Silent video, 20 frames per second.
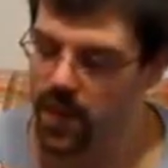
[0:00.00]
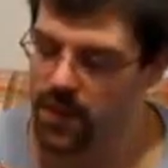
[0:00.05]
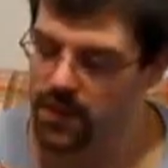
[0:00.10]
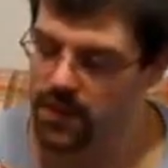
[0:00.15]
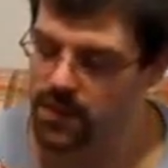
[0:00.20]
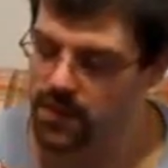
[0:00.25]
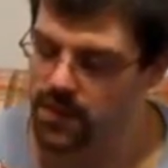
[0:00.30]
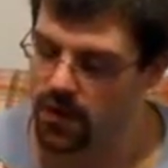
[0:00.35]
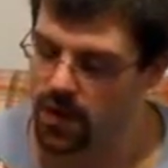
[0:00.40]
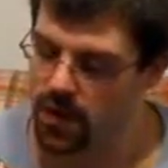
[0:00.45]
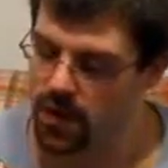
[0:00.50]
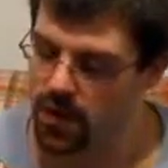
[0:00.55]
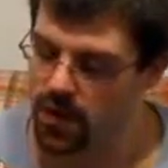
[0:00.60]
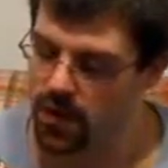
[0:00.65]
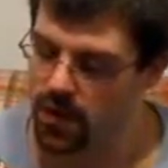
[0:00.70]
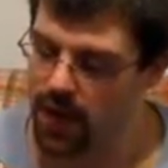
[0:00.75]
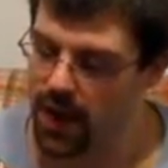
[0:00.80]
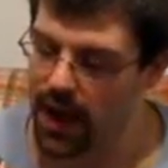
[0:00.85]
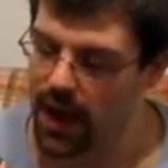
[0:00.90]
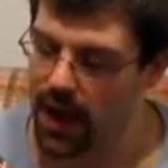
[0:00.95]

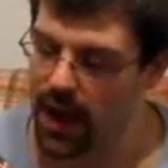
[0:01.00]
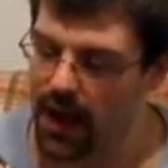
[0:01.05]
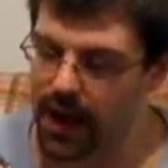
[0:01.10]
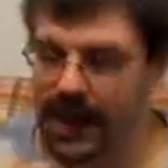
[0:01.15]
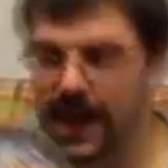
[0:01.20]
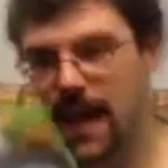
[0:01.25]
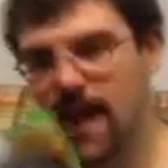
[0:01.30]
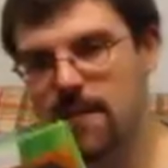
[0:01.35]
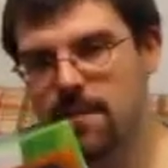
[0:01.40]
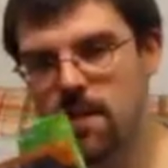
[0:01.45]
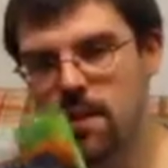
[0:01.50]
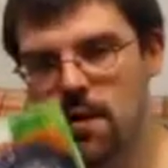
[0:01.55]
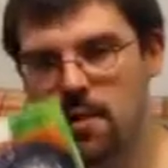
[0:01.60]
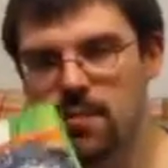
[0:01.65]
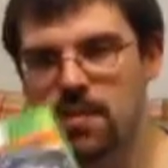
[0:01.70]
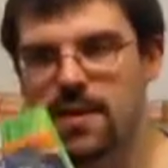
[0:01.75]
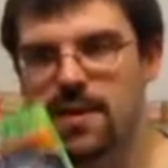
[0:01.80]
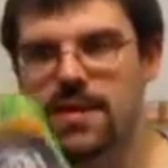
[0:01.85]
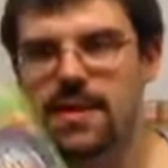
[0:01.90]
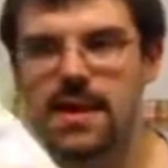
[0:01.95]
So I came
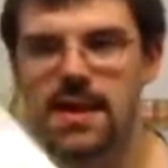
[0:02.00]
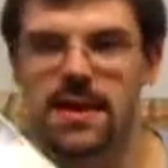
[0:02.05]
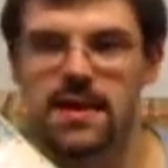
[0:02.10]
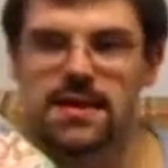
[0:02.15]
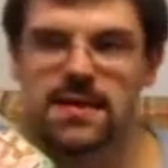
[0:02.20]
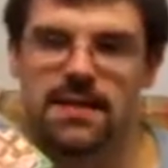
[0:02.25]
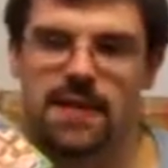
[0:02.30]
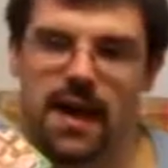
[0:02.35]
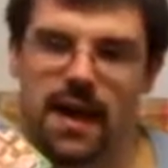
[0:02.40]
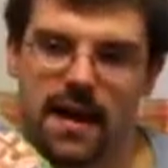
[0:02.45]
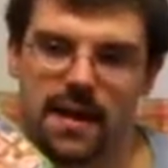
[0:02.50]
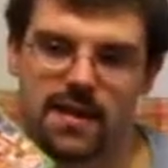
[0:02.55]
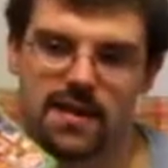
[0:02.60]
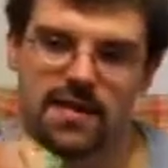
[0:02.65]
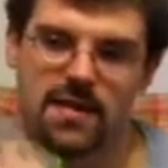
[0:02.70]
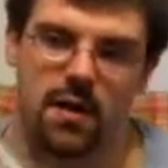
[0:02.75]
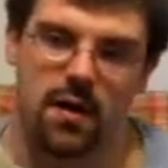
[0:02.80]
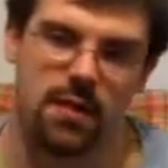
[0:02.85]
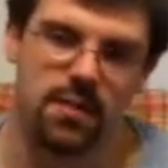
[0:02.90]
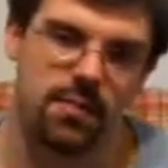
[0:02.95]
home with this. I
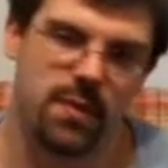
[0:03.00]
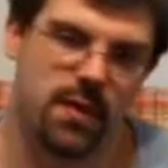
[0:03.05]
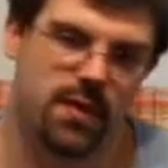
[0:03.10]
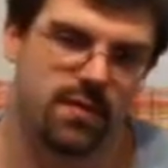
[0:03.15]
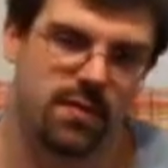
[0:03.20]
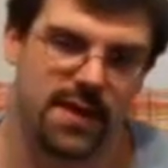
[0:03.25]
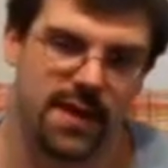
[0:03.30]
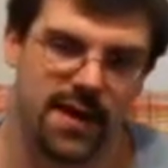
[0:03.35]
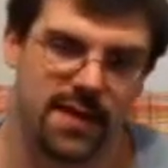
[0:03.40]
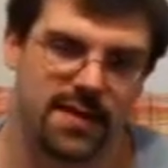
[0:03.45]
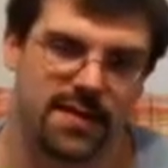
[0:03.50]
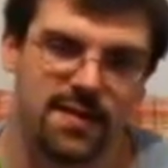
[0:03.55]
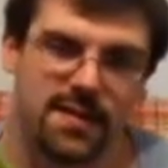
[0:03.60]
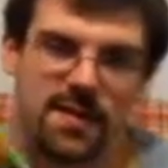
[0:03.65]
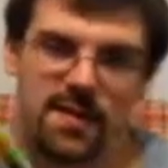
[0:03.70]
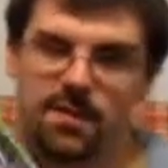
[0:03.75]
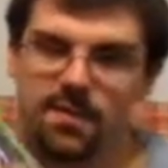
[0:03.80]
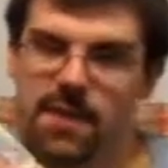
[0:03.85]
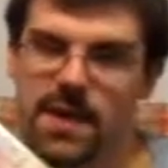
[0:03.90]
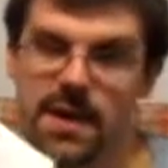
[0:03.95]
installed both
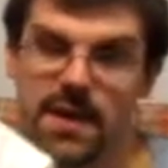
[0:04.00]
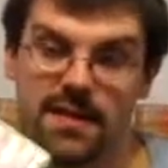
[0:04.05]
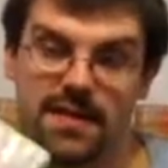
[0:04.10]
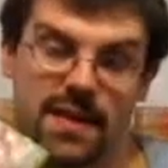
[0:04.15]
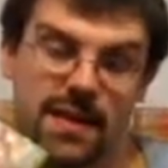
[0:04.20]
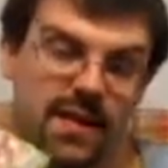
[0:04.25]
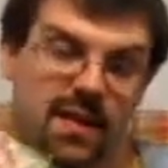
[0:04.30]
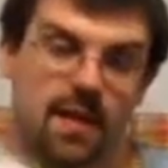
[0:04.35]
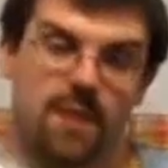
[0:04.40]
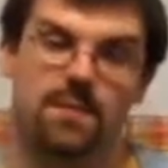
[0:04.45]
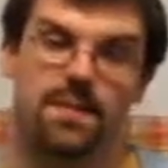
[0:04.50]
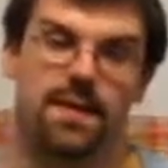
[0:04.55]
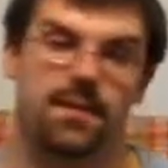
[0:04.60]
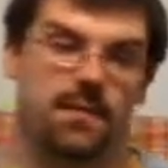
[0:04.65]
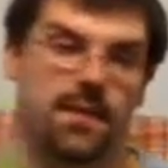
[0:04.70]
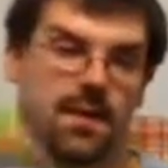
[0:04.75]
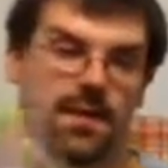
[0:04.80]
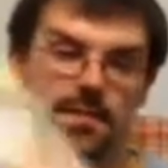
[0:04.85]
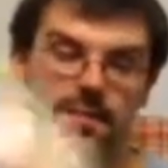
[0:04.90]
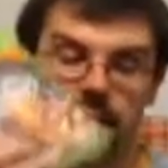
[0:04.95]
discs because I know if I'm
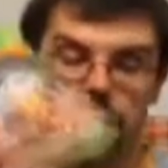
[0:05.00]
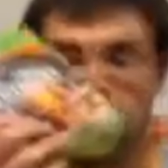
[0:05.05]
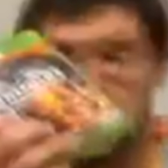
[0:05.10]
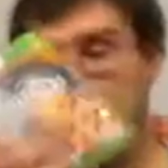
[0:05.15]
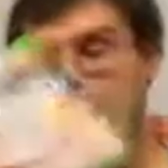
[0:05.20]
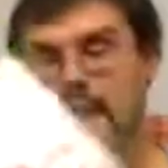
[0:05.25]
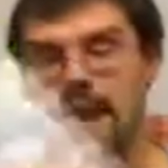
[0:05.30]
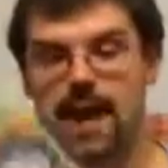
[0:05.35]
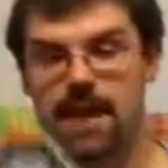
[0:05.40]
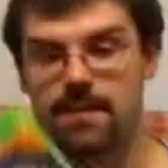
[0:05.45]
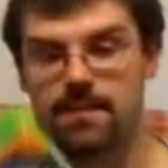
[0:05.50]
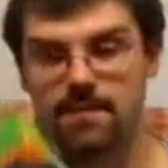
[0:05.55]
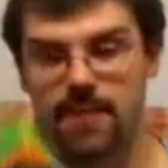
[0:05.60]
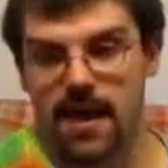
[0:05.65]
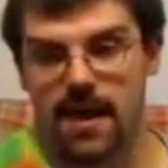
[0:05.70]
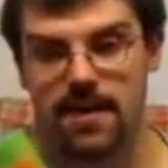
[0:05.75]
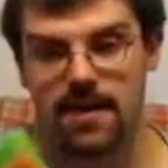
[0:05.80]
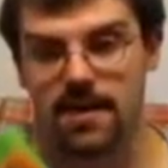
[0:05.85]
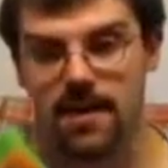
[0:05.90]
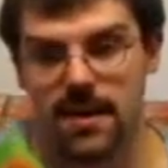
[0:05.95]
going to play a game
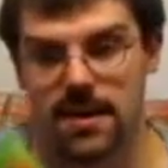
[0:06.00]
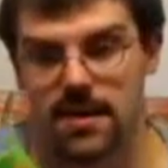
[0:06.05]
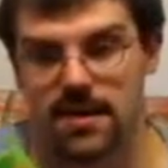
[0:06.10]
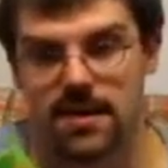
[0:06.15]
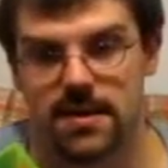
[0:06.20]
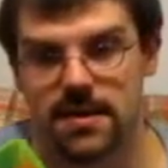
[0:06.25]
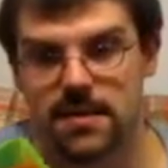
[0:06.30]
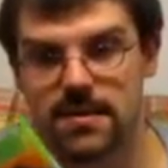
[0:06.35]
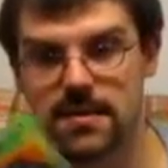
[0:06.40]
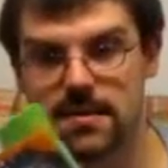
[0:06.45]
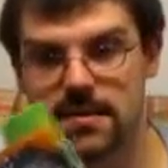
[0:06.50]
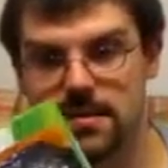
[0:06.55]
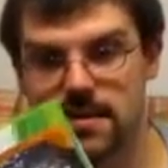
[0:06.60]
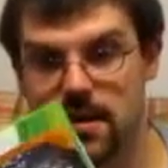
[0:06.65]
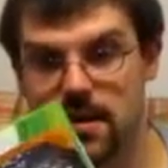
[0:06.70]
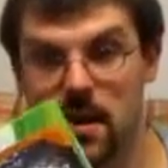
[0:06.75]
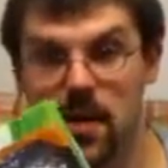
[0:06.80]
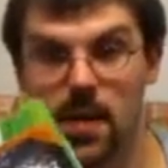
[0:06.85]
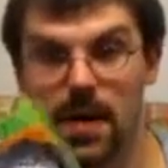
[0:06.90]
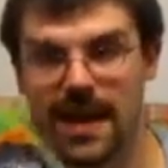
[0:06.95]
at least,
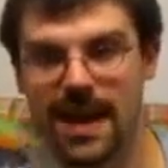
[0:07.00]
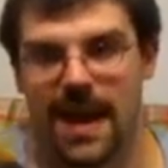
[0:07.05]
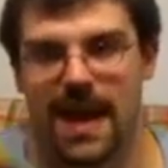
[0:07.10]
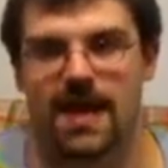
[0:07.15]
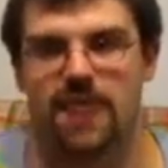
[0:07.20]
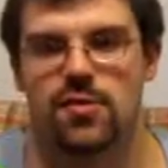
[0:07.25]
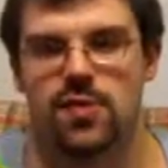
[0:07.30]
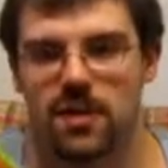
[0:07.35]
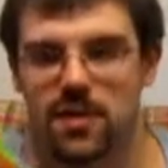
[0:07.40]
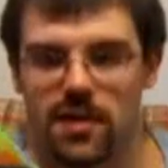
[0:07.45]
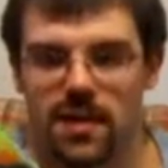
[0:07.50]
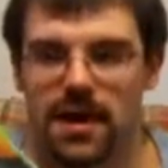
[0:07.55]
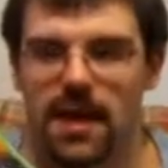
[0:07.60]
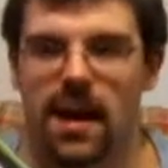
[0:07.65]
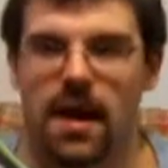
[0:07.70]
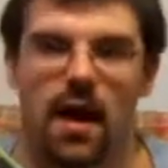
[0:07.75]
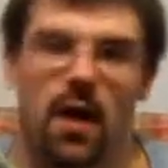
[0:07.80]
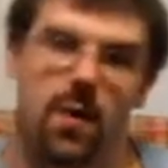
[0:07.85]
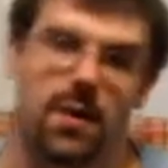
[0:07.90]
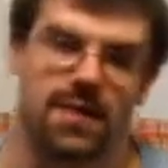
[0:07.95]
you know, occasionally,
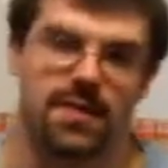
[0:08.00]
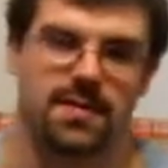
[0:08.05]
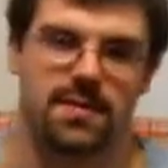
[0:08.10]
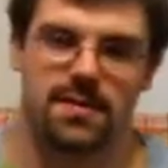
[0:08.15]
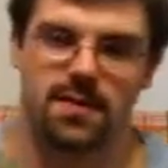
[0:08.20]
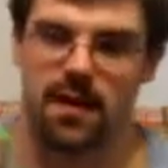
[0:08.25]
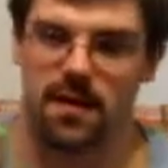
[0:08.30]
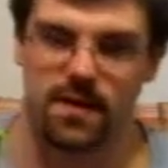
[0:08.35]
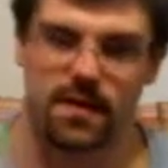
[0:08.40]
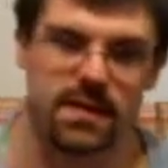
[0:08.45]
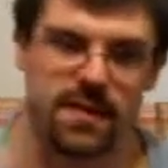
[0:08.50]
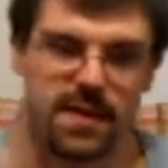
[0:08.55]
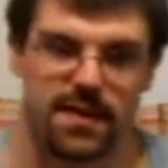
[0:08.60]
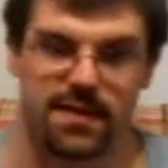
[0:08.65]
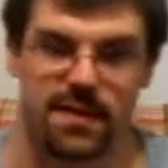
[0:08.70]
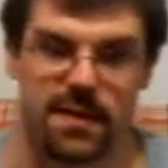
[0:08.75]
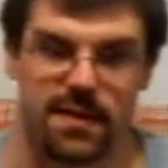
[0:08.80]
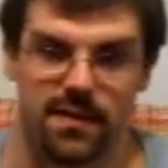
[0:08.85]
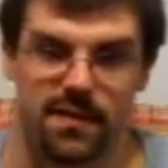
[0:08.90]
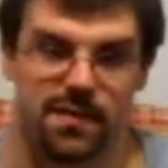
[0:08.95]
I always install the
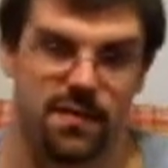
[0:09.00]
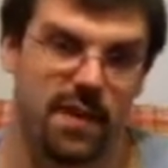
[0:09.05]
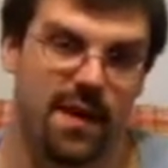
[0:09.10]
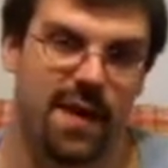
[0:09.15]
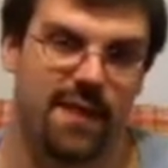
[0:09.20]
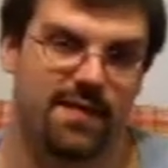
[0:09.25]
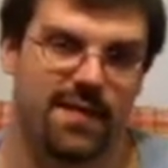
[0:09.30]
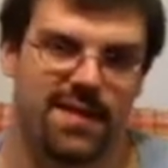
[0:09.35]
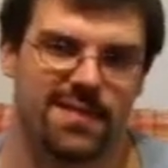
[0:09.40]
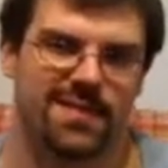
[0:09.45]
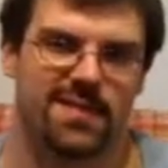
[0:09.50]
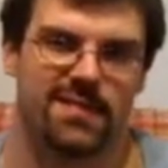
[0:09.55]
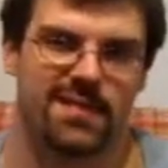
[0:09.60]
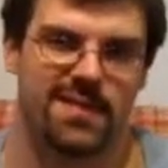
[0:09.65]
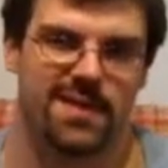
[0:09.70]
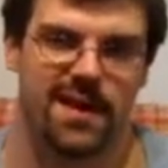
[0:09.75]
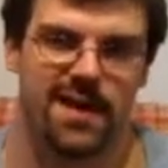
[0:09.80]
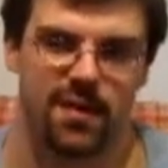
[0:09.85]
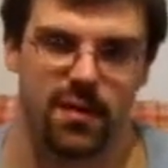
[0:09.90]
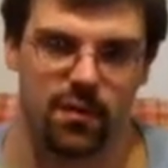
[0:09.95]
disc on the drive. I still have
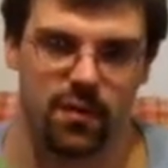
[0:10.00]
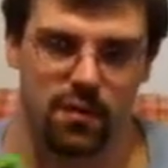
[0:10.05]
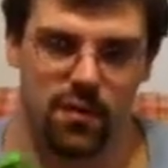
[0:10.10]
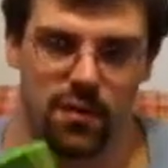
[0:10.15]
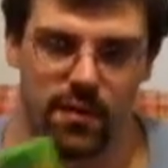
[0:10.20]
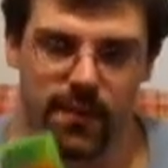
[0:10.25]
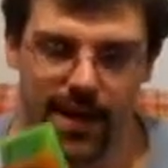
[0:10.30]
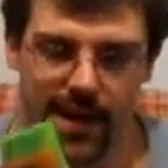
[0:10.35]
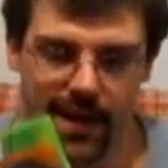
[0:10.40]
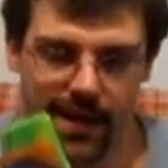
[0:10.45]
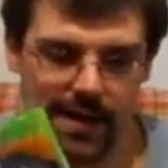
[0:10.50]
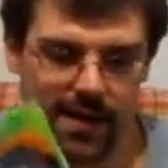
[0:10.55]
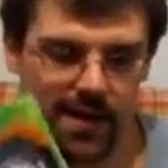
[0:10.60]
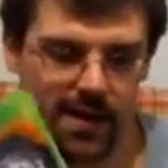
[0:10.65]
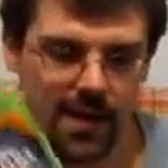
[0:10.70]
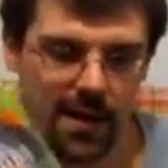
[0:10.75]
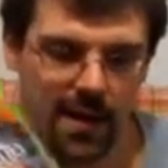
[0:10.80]
a ton of room on it.